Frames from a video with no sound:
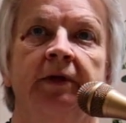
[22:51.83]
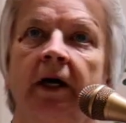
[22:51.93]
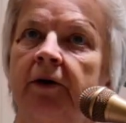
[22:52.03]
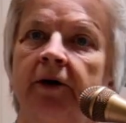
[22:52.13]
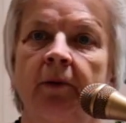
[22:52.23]

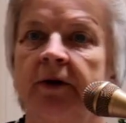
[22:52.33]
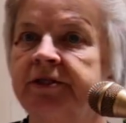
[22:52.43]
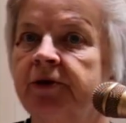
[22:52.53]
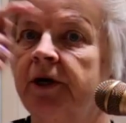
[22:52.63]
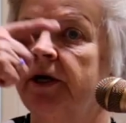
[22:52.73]
I don't know what
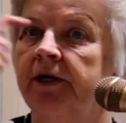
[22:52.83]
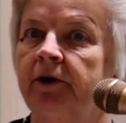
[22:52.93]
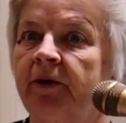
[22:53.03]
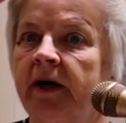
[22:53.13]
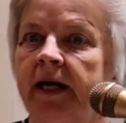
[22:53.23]
was going on in
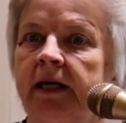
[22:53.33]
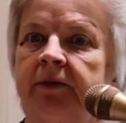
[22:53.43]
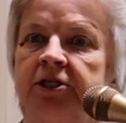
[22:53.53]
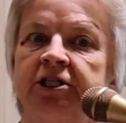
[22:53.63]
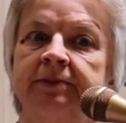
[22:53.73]
her brain,
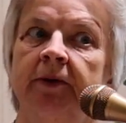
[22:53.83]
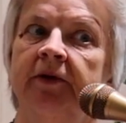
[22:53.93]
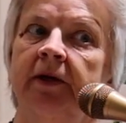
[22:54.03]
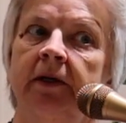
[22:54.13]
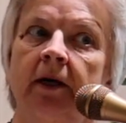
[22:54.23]
but she's
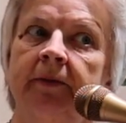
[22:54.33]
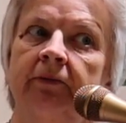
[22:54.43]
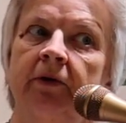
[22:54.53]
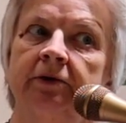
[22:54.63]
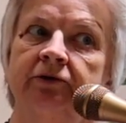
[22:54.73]
probably thinking, I'm
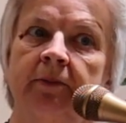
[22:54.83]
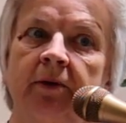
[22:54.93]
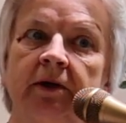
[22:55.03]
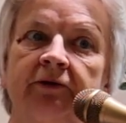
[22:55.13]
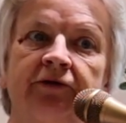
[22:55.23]
in real
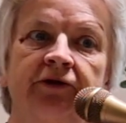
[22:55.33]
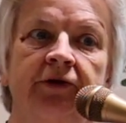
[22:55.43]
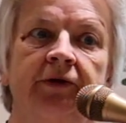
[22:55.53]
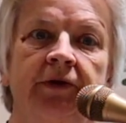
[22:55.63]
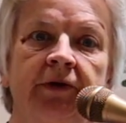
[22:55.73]
trouble
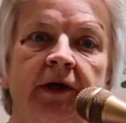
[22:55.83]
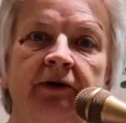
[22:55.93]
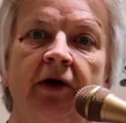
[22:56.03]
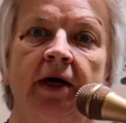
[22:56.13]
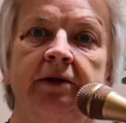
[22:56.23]

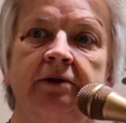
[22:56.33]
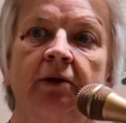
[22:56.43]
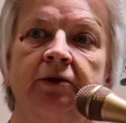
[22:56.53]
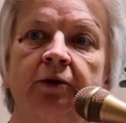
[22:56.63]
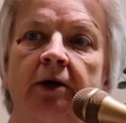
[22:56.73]
if I
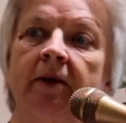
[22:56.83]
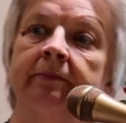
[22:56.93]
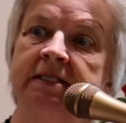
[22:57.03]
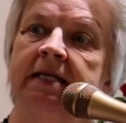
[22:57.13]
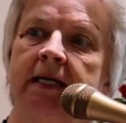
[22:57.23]
don't do what
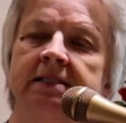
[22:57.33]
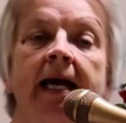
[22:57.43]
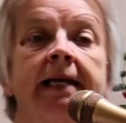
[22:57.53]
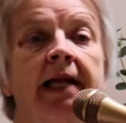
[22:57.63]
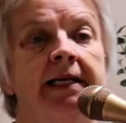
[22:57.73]
Mum says.
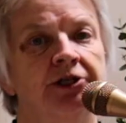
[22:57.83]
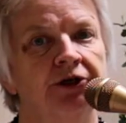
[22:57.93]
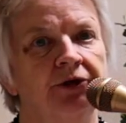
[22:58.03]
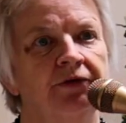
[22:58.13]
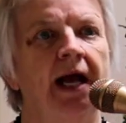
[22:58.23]
And they
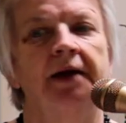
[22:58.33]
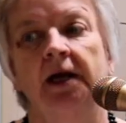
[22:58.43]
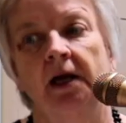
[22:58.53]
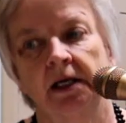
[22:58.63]
turned around.